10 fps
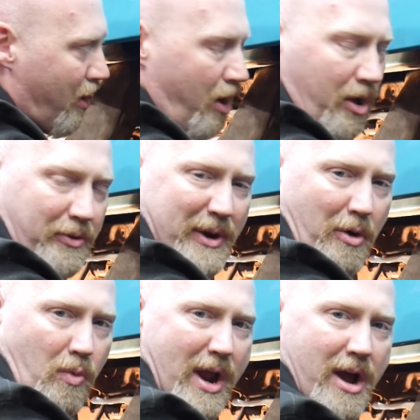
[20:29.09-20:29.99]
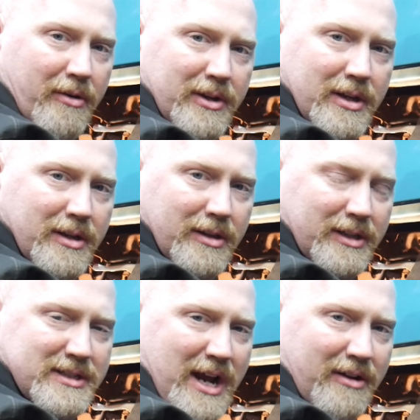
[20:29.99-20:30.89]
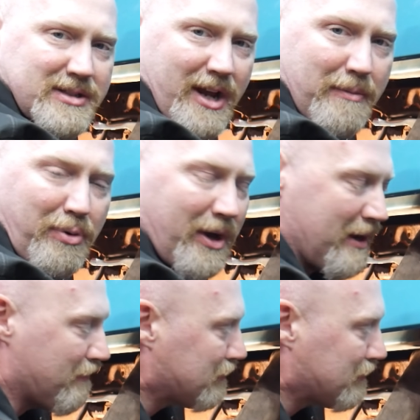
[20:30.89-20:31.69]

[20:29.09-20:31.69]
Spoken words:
all the way around this outside plate.